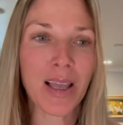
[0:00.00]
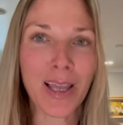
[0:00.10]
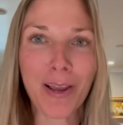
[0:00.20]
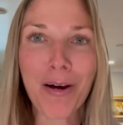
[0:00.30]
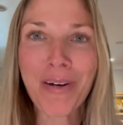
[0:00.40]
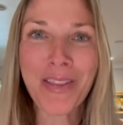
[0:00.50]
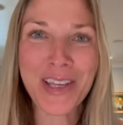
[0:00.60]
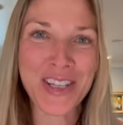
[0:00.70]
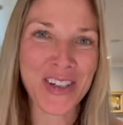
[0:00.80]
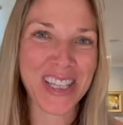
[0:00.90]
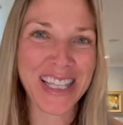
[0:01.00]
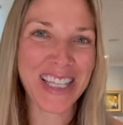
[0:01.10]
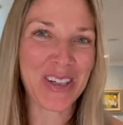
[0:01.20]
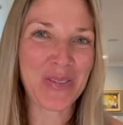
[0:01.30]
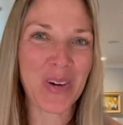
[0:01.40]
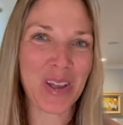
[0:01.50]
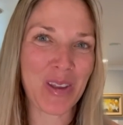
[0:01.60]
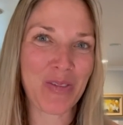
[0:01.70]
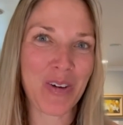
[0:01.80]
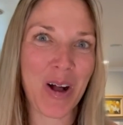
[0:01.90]
love on this earth a little more in
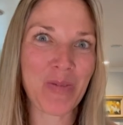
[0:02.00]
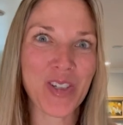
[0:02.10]
the fall.